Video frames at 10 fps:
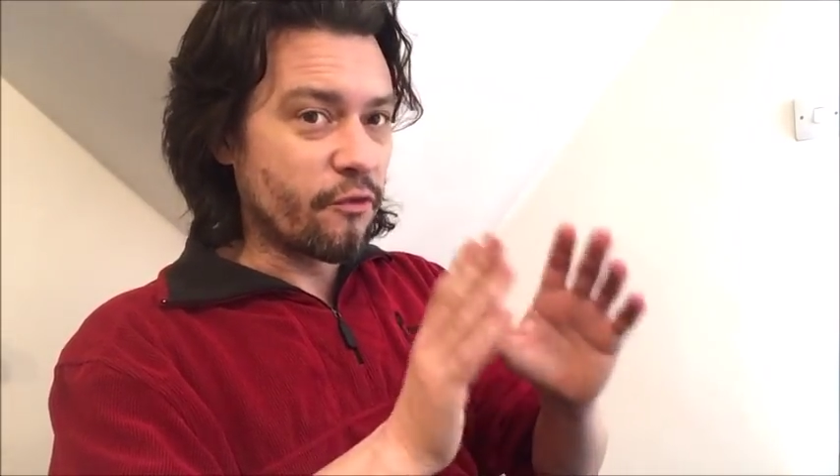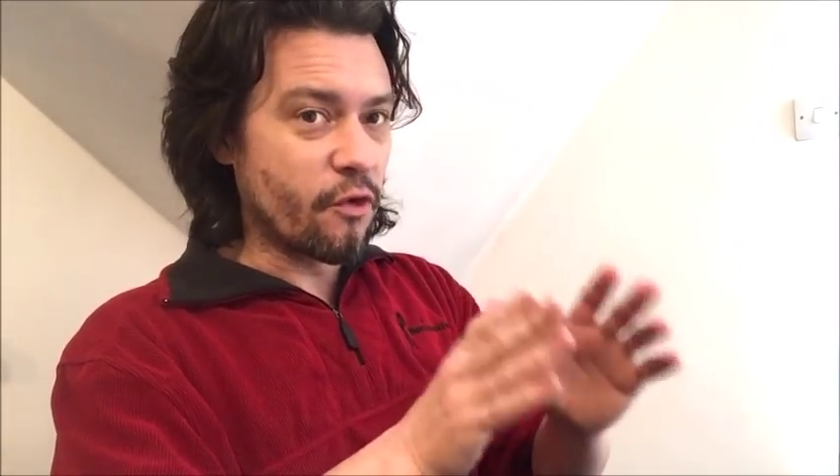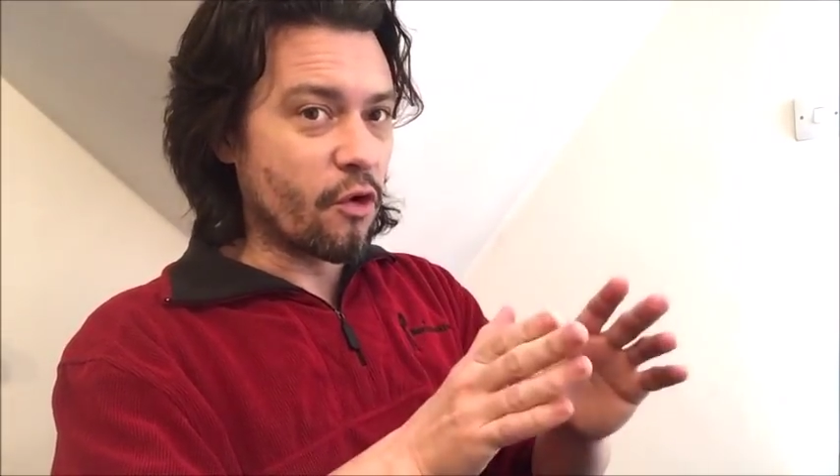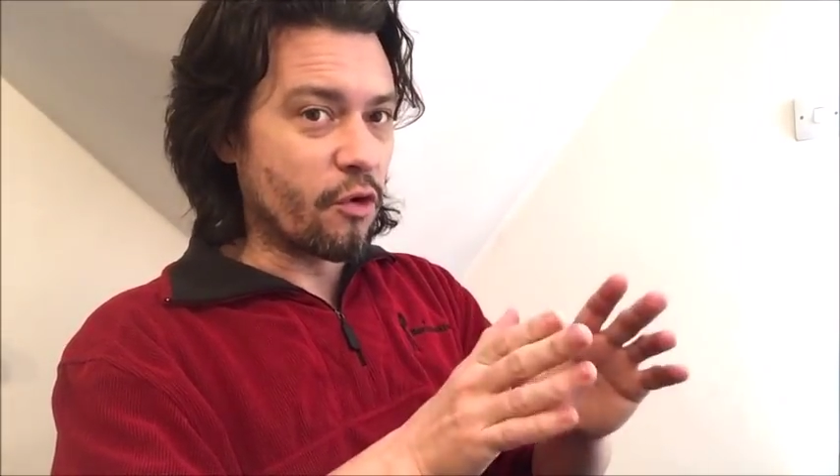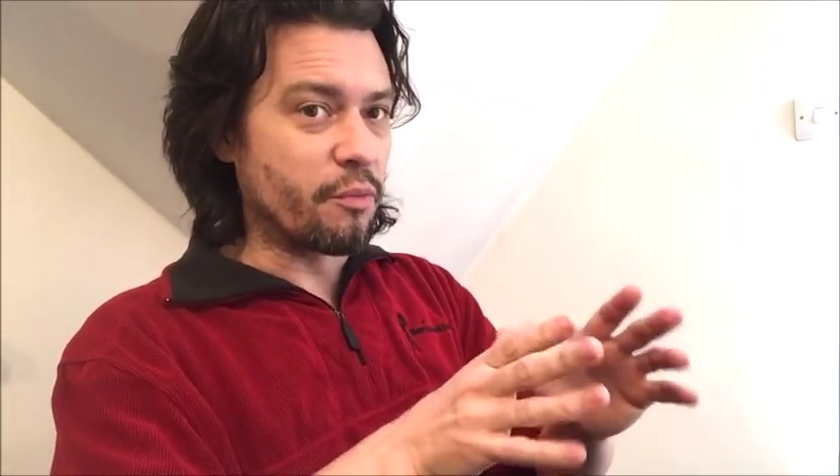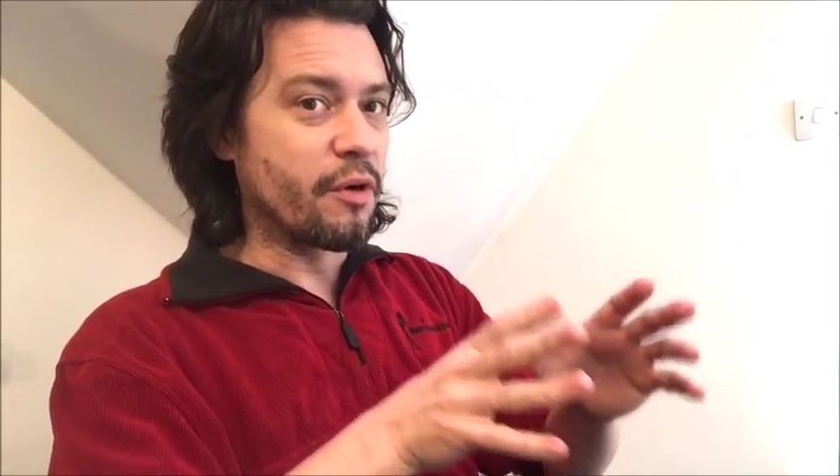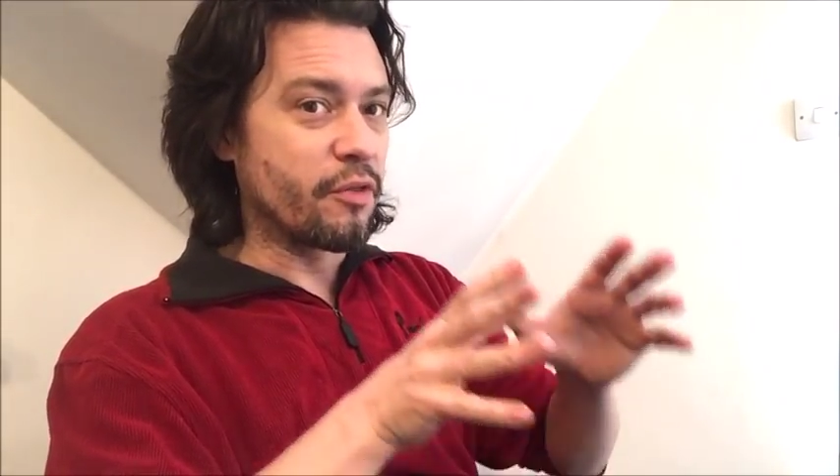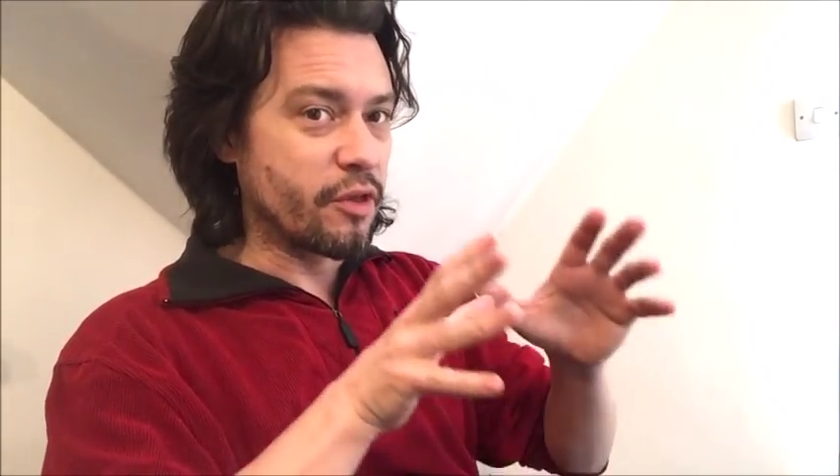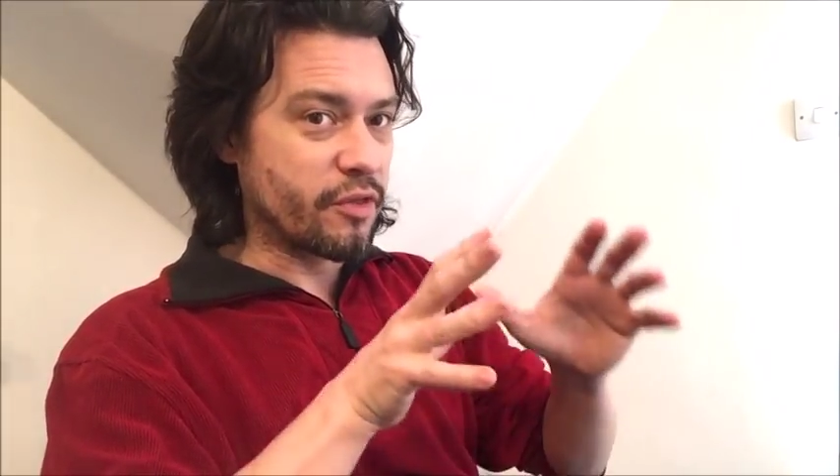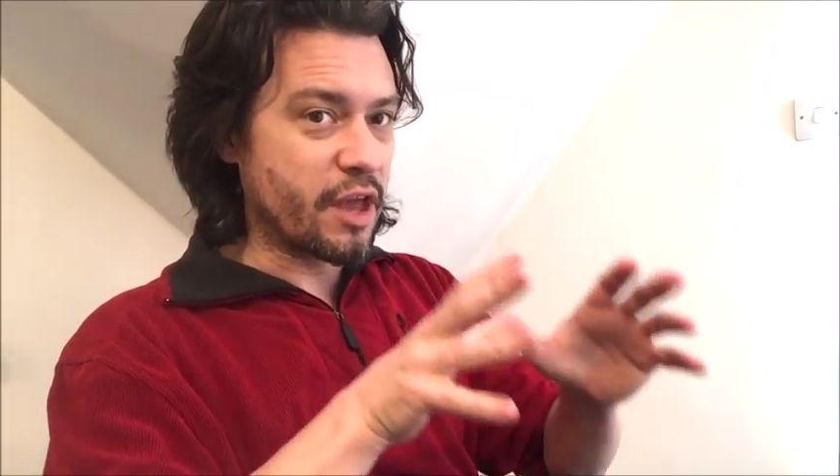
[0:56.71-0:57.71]
form
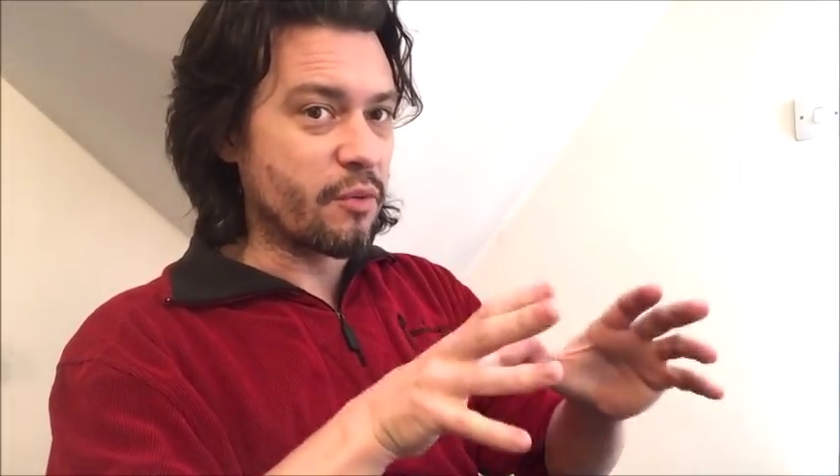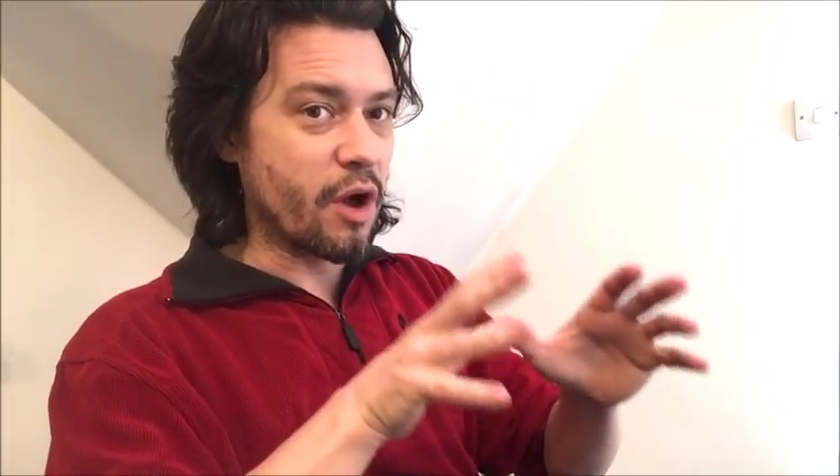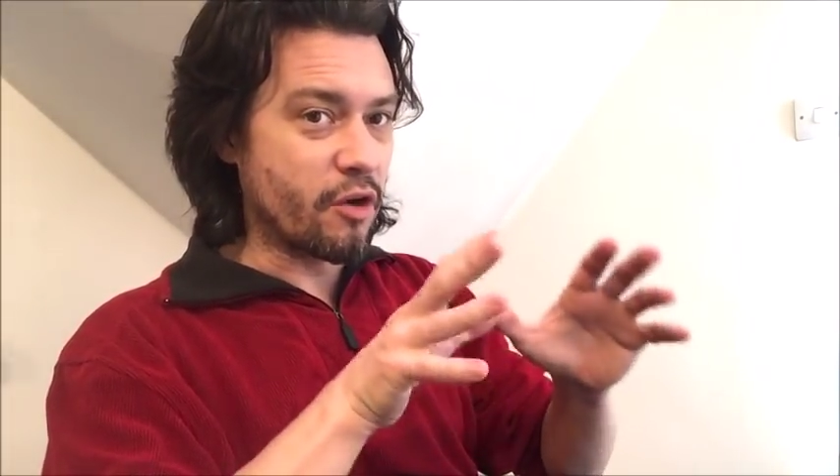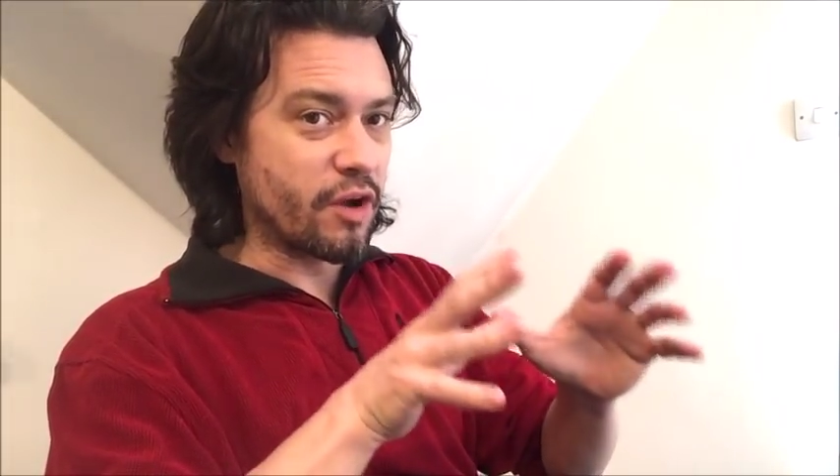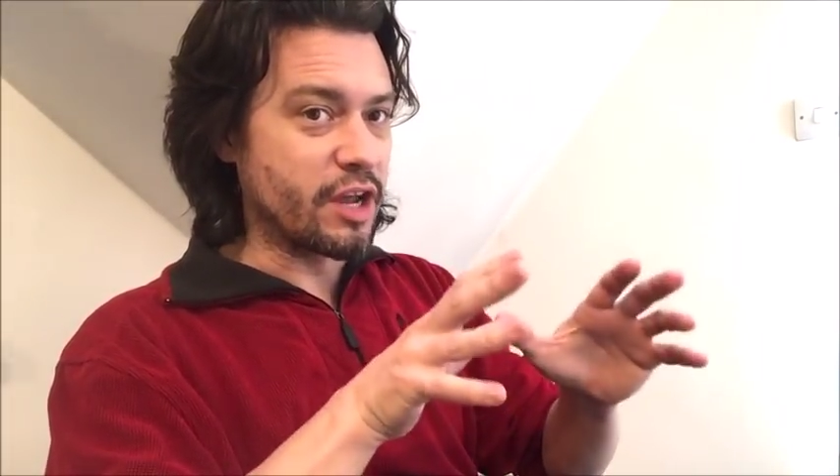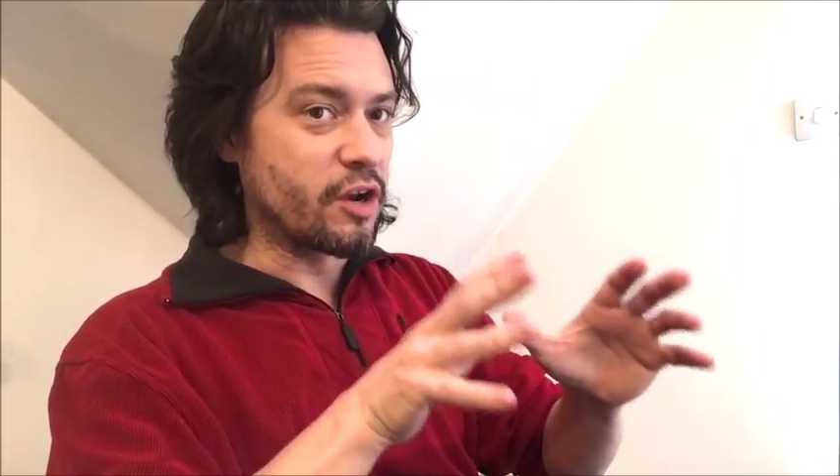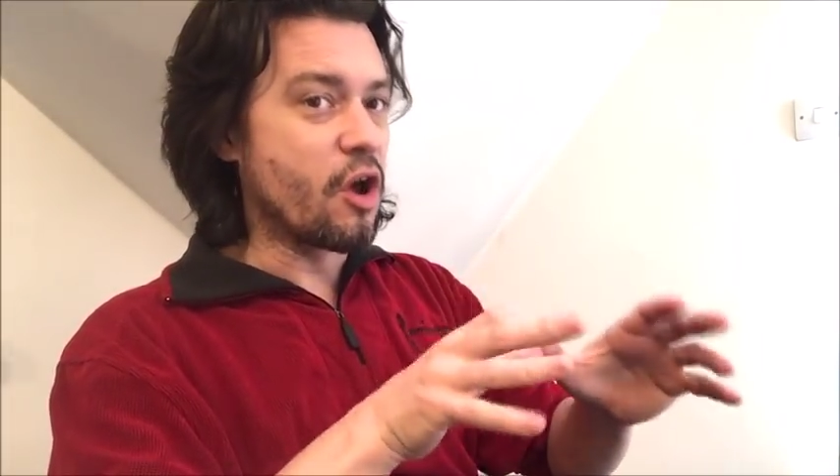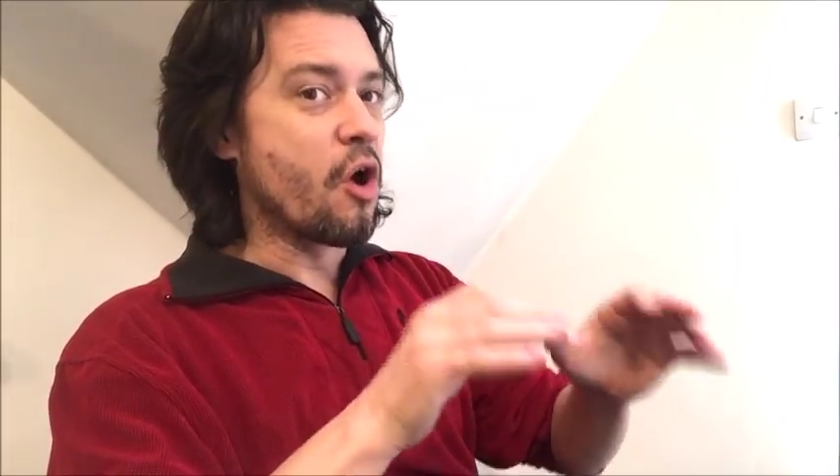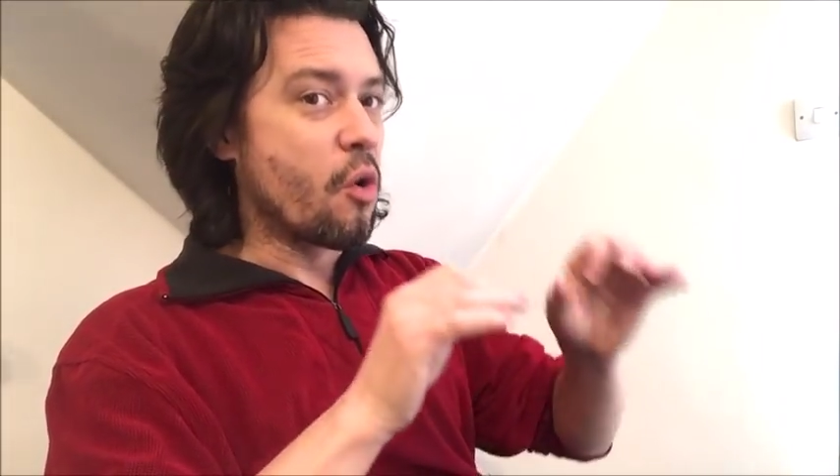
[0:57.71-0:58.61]
that they were in